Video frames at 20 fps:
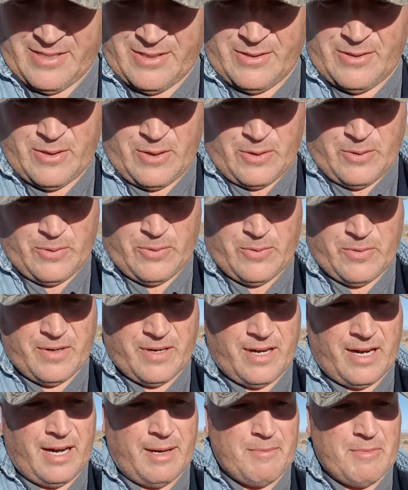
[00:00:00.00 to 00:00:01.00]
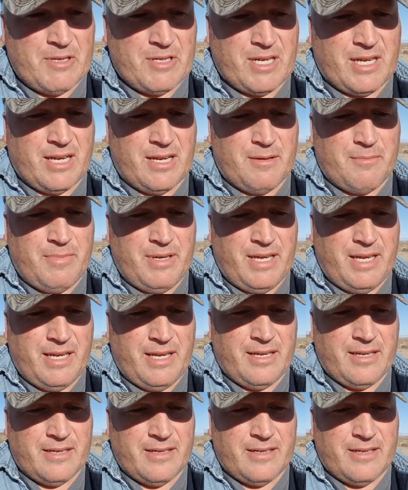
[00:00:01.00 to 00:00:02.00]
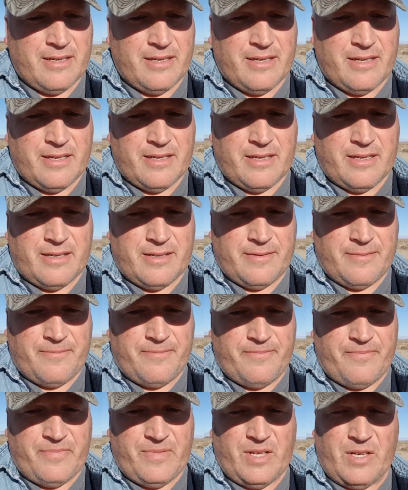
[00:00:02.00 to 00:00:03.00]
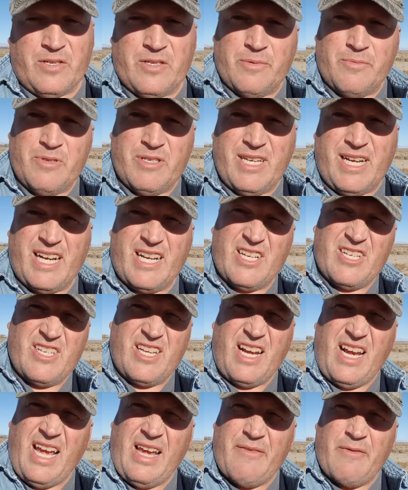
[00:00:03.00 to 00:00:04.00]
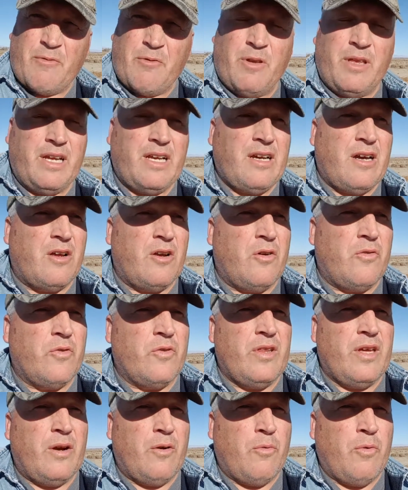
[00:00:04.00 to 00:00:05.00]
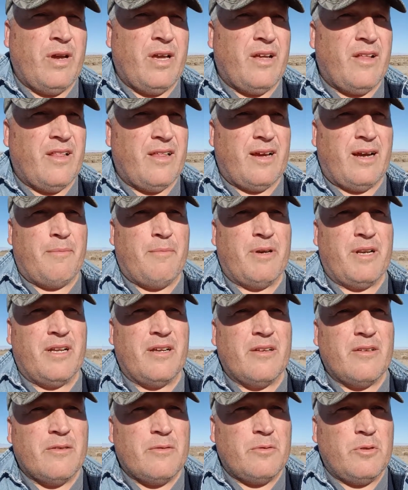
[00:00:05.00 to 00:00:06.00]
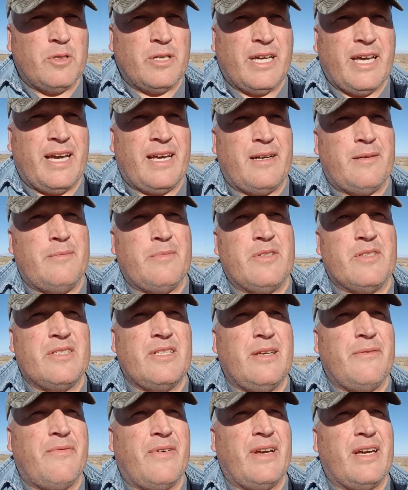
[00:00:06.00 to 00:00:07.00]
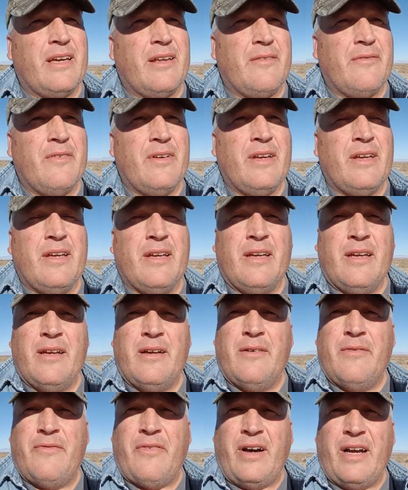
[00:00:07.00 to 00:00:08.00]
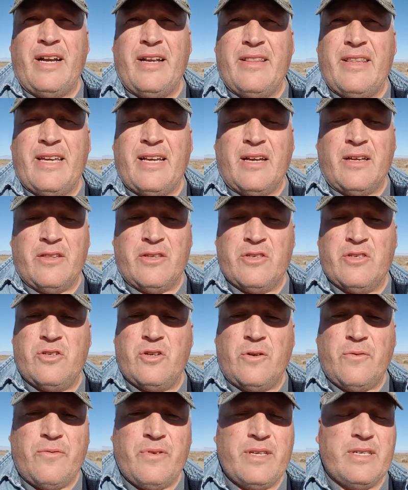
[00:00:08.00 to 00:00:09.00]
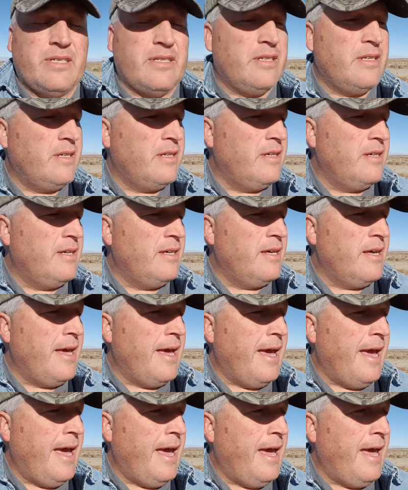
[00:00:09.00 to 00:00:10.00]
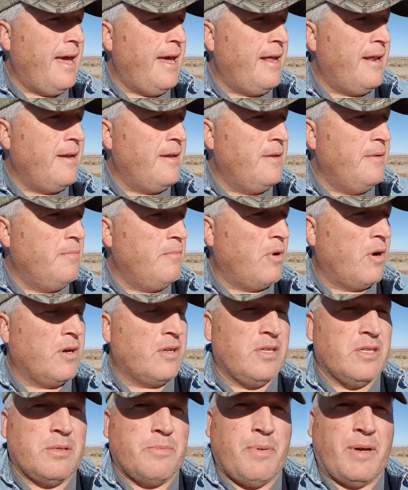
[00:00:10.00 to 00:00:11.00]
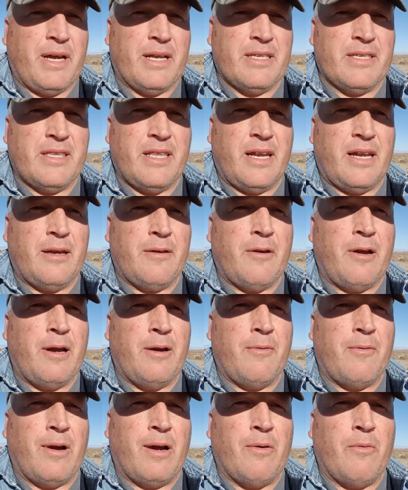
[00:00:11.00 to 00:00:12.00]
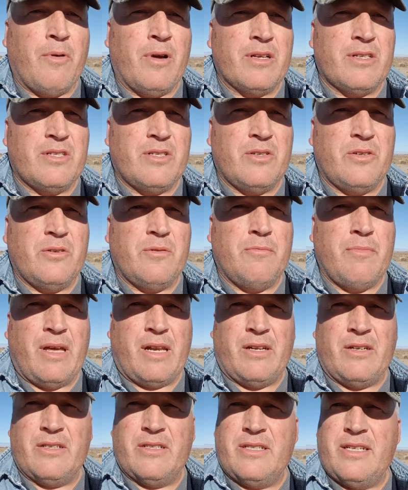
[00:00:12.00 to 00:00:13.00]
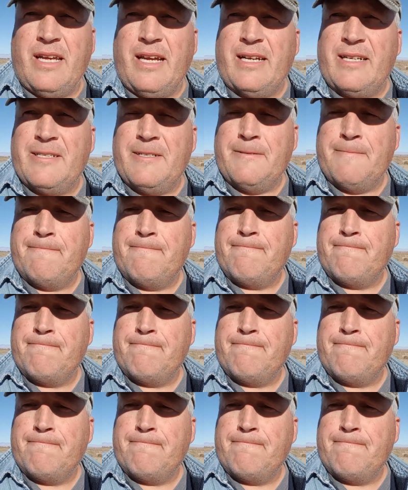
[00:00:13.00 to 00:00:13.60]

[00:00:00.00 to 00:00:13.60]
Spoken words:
So I'm just going to be... There's some sections I haven't really gone over that well. I'm going to look at them and see if I can find anything on the surface and mark the spots that I want to metal detect.